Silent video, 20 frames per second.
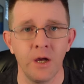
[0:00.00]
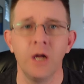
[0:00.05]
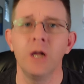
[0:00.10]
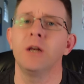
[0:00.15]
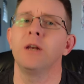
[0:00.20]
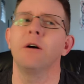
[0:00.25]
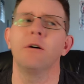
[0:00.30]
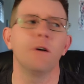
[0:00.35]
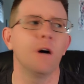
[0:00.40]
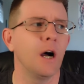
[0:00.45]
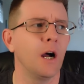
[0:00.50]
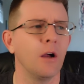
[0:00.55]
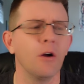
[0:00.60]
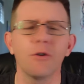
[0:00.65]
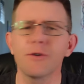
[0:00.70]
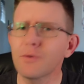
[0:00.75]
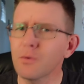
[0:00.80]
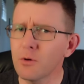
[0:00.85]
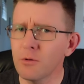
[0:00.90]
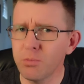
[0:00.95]
Now, I
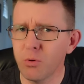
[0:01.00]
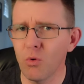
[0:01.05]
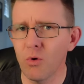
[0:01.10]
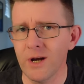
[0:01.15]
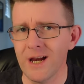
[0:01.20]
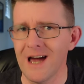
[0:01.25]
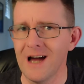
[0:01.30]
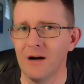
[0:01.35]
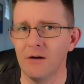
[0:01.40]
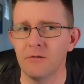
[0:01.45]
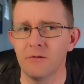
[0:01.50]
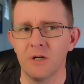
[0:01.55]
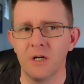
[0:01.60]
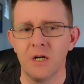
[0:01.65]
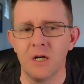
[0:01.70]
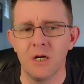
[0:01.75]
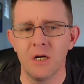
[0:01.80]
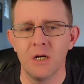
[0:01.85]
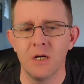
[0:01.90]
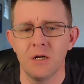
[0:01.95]
also want to point out
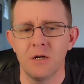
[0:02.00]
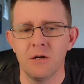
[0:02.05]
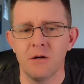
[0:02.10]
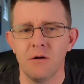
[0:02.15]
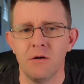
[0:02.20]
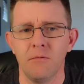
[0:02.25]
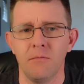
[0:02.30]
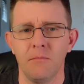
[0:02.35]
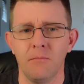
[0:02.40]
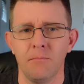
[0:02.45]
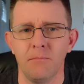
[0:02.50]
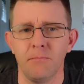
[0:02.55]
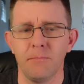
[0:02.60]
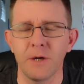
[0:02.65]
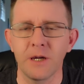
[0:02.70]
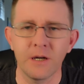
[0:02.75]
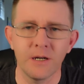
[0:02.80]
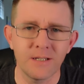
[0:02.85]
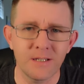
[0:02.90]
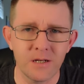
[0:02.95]

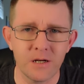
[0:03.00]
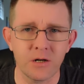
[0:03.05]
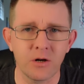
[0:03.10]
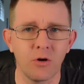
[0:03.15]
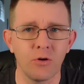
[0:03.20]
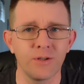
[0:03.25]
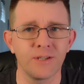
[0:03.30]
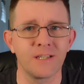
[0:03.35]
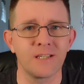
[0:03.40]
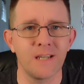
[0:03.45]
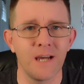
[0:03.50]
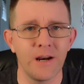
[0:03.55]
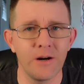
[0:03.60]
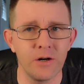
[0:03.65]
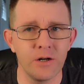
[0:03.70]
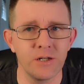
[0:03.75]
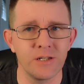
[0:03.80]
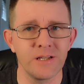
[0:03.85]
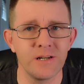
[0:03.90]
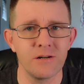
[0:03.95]
because they're called
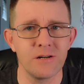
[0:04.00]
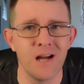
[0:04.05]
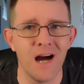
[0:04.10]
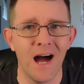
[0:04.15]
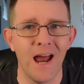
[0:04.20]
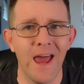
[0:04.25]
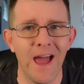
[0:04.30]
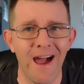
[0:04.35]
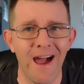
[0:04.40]
centers, they're not